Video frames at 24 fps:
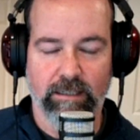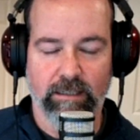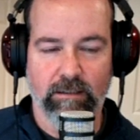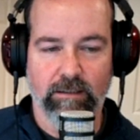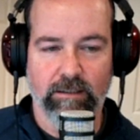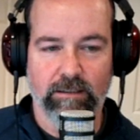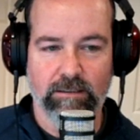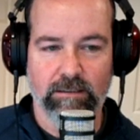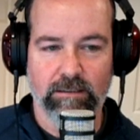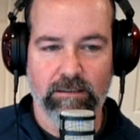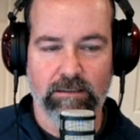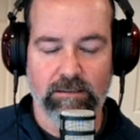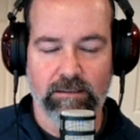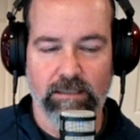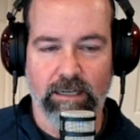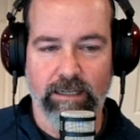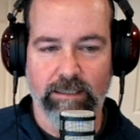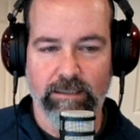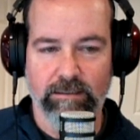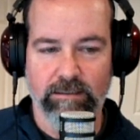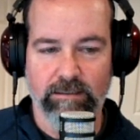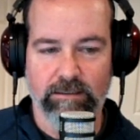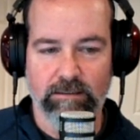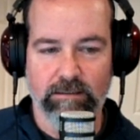all right, this is
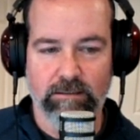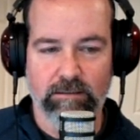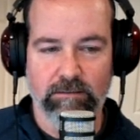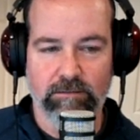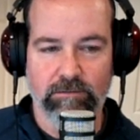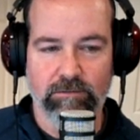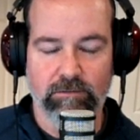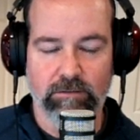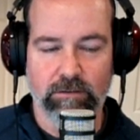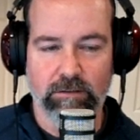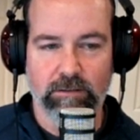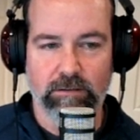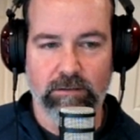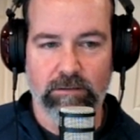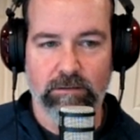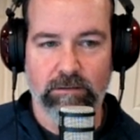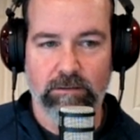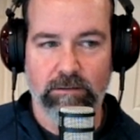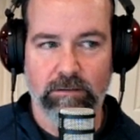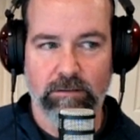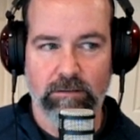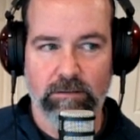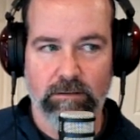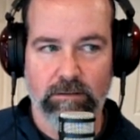ideal for a
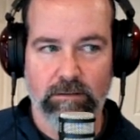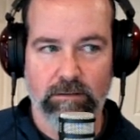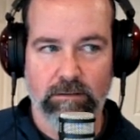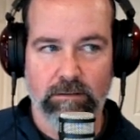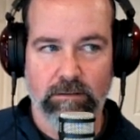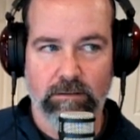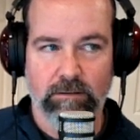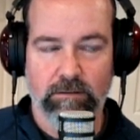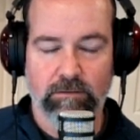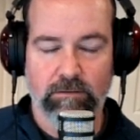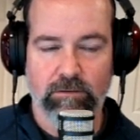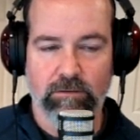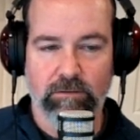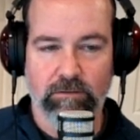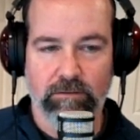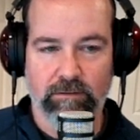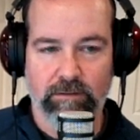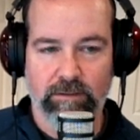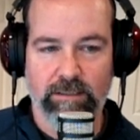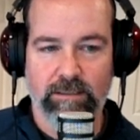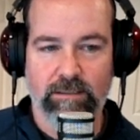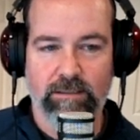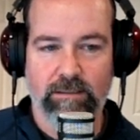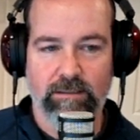for
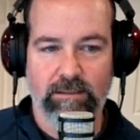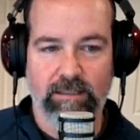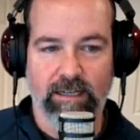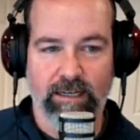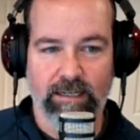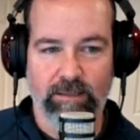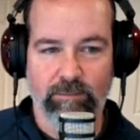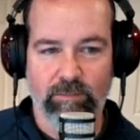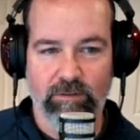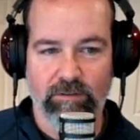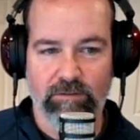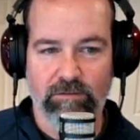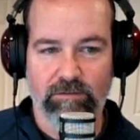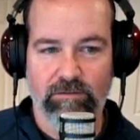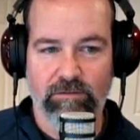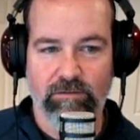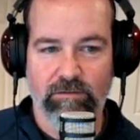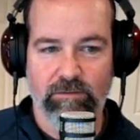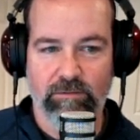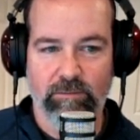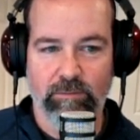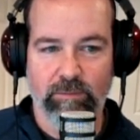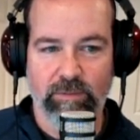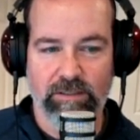this type of
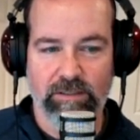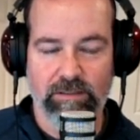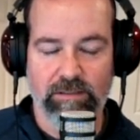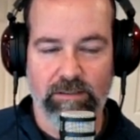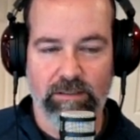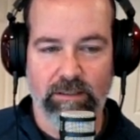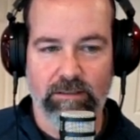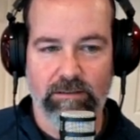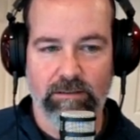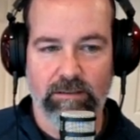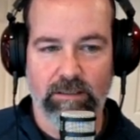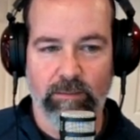business.